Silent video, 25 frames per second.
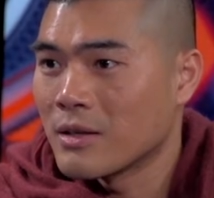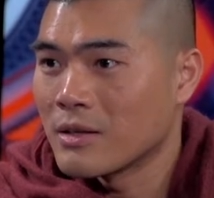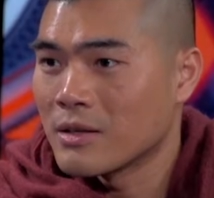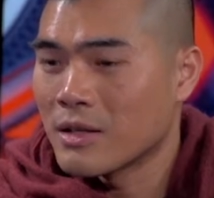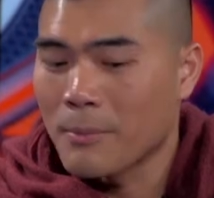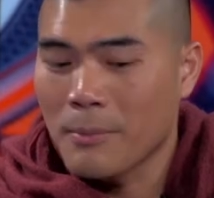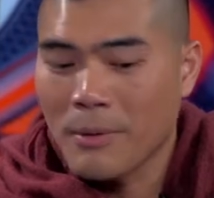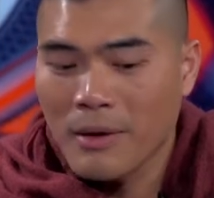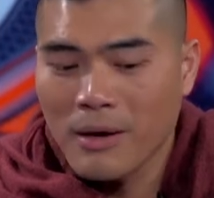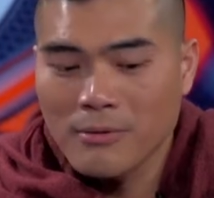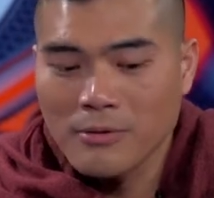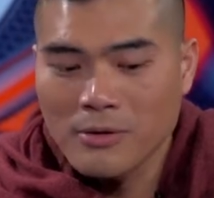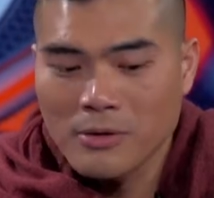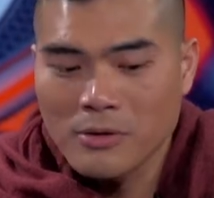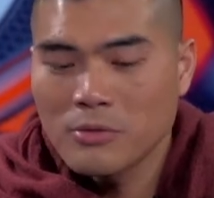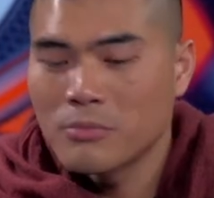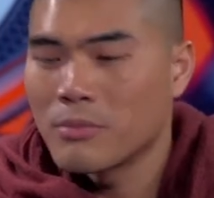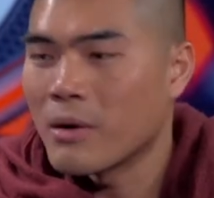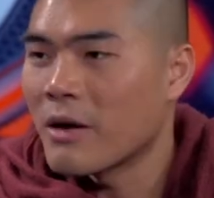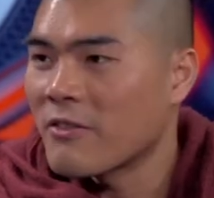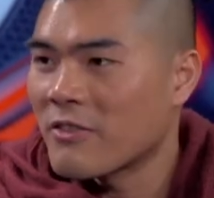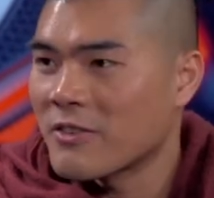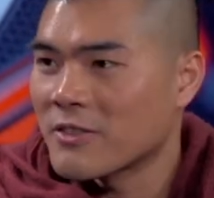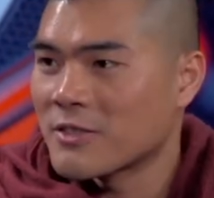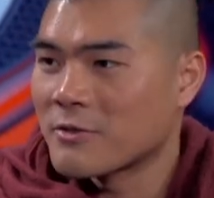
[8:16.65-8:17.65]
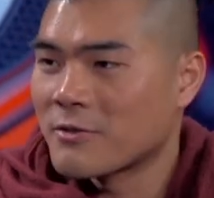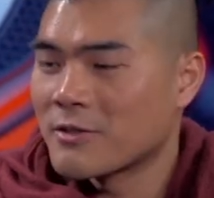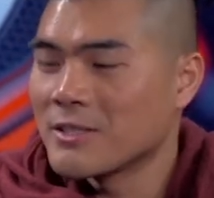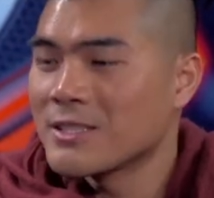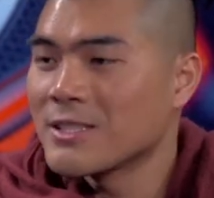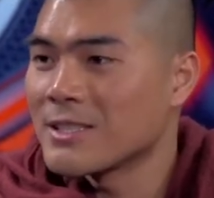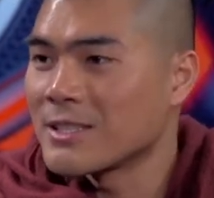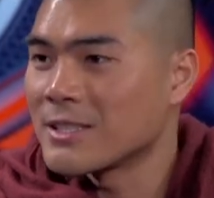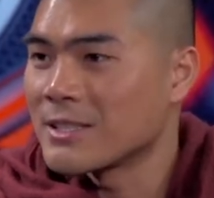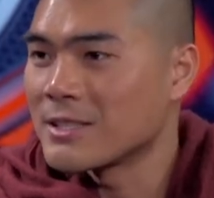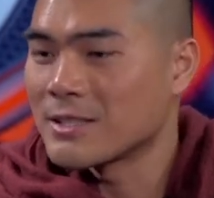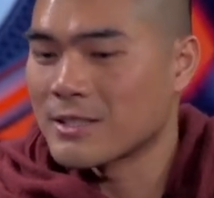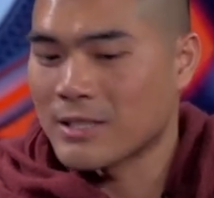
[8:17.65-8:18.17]
They become the new Memphis
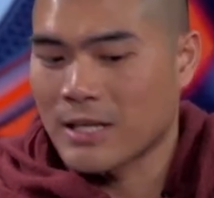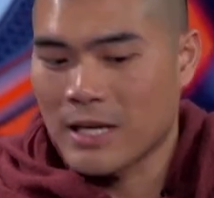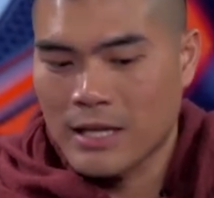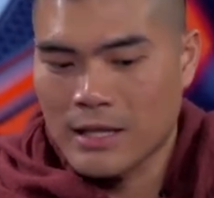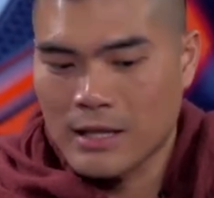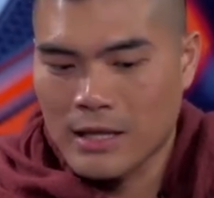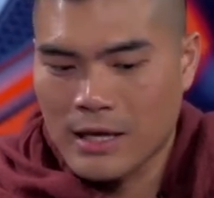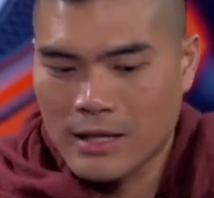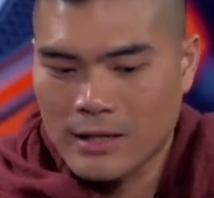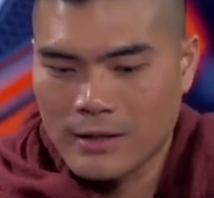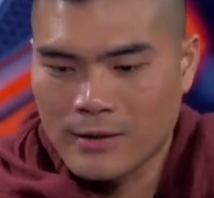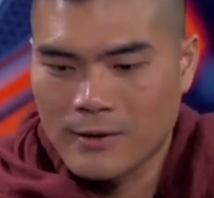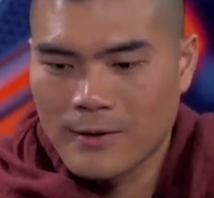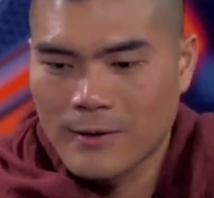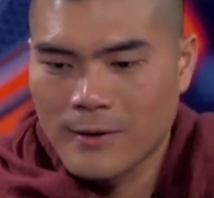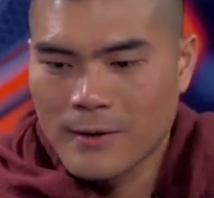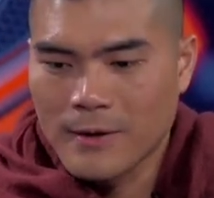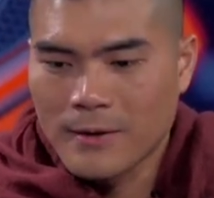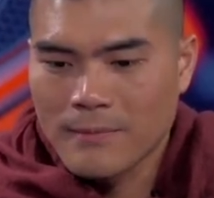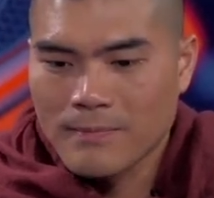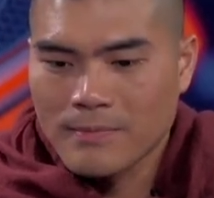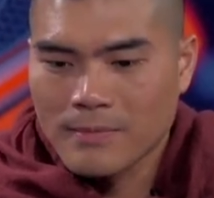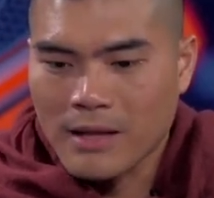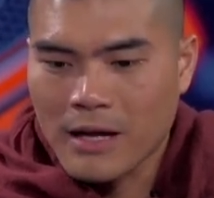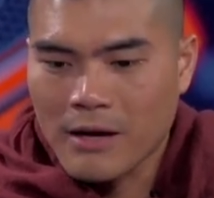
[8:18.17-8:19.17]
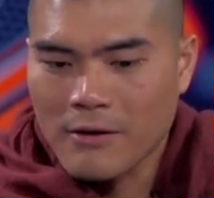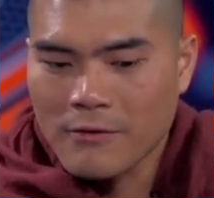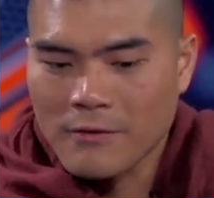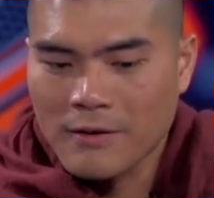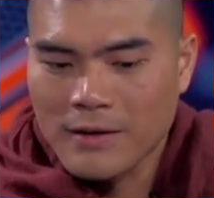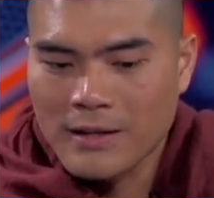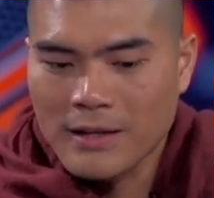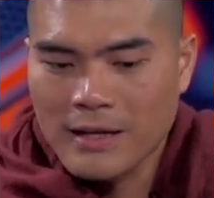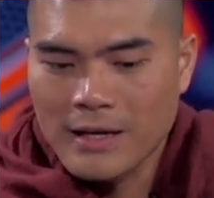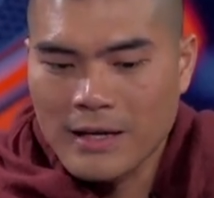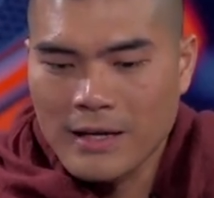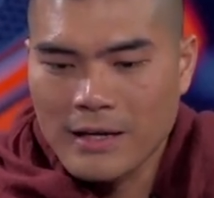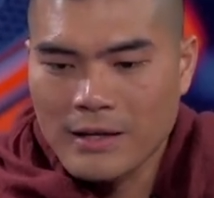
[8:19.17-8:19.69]
Grizzlies, and and I
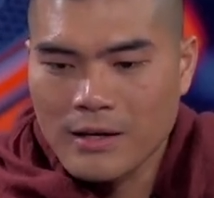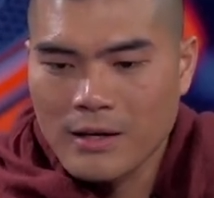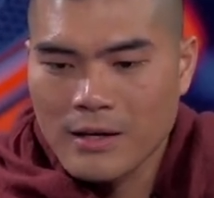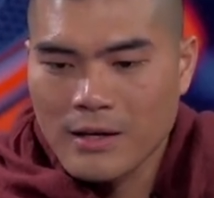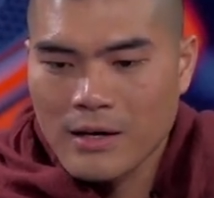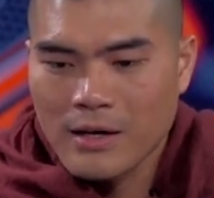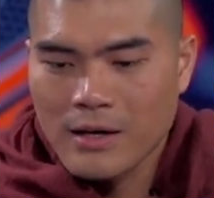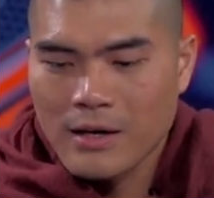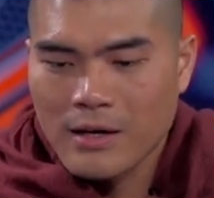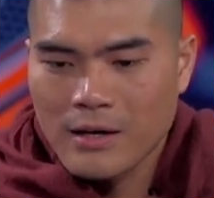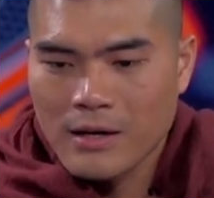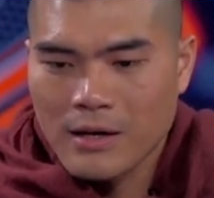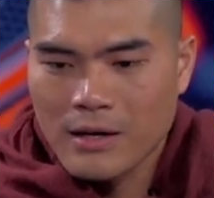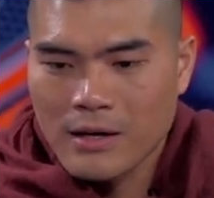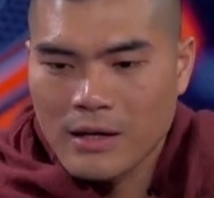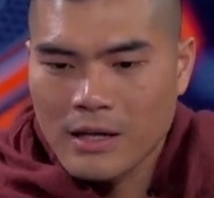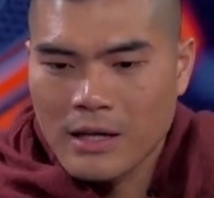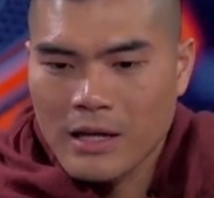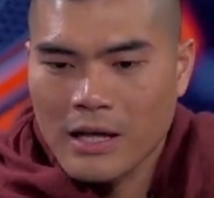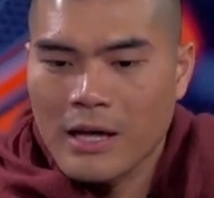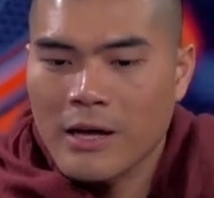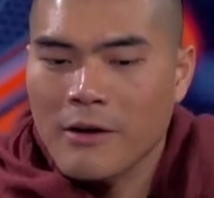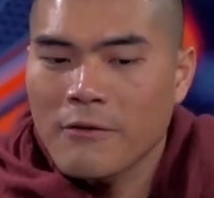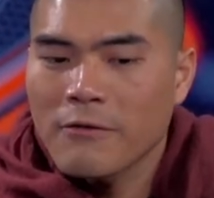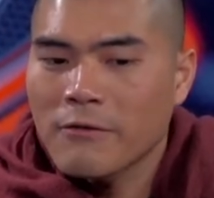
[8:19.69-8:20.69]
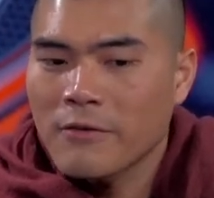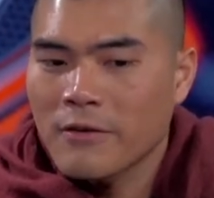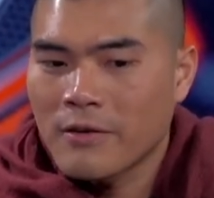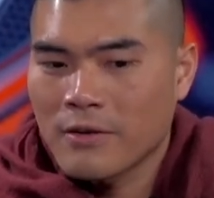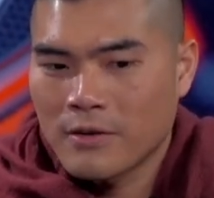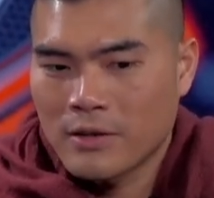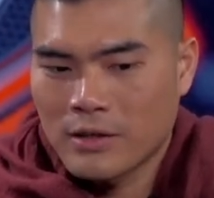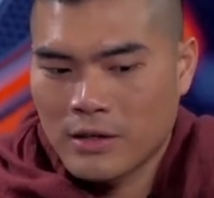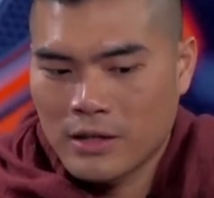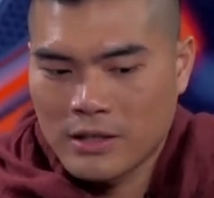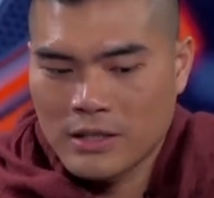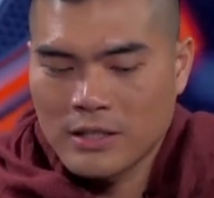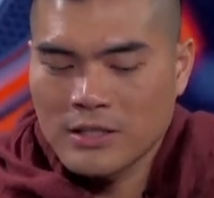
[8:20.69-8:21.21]
feel like if
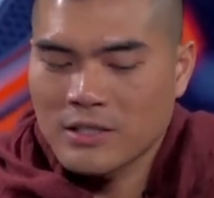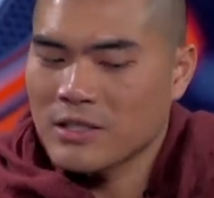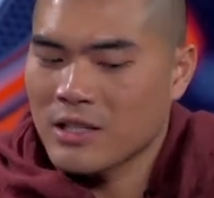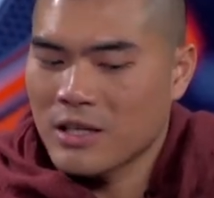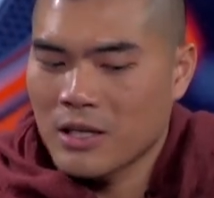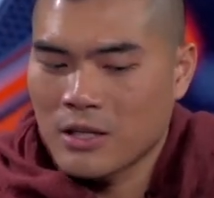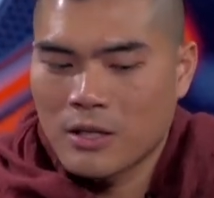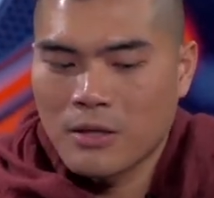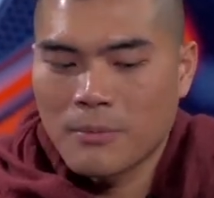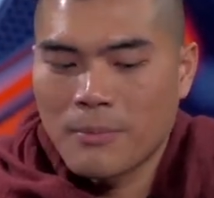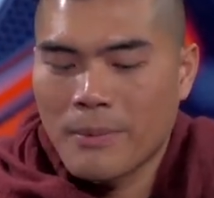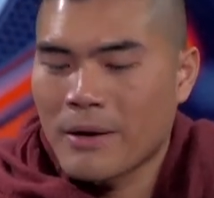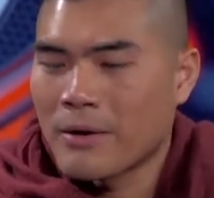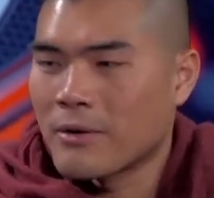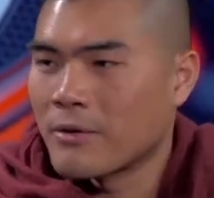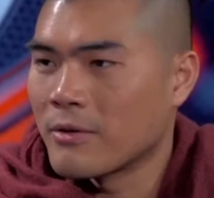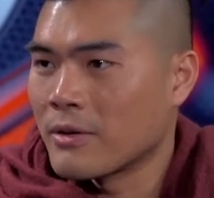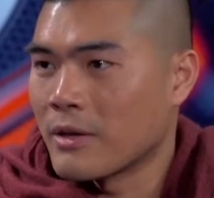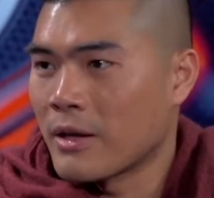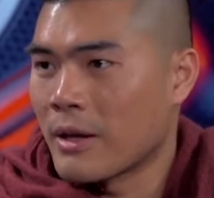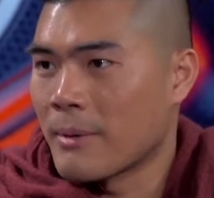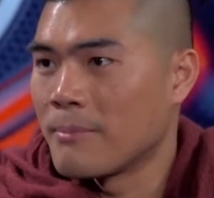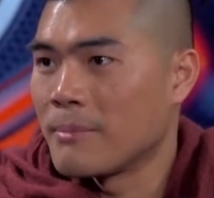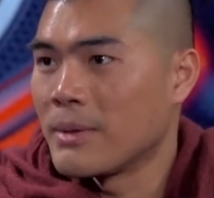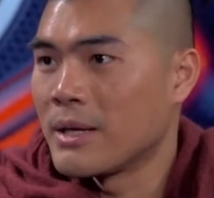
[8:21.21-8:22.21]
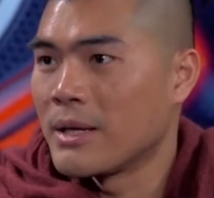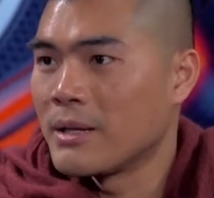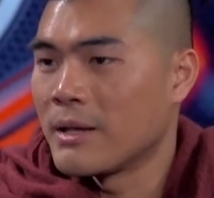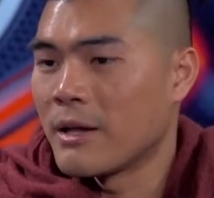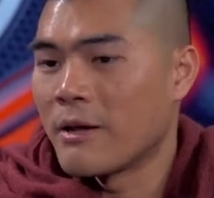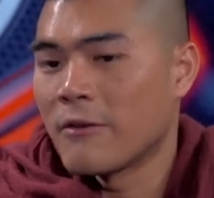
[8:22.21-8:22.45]
this is going to depend on Embiid.